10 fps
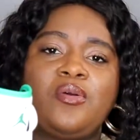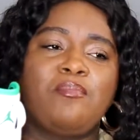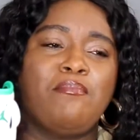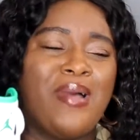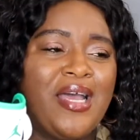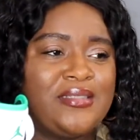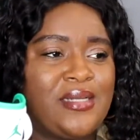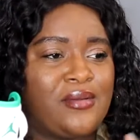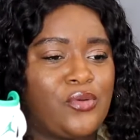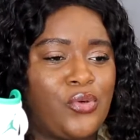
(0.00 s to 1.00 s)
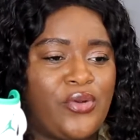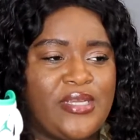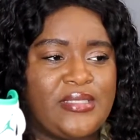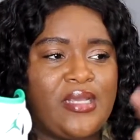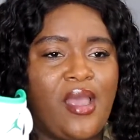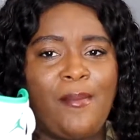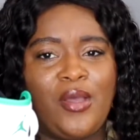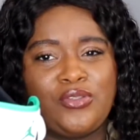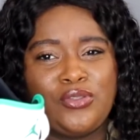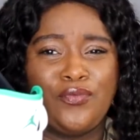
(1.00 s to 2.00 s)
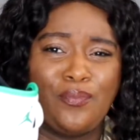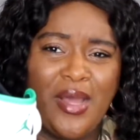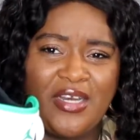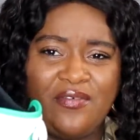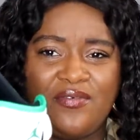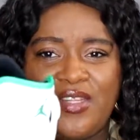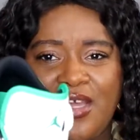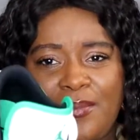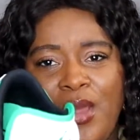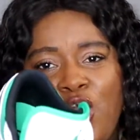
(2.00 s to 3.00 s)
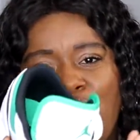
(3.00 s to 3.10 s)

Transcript: mad crazy amount of money for them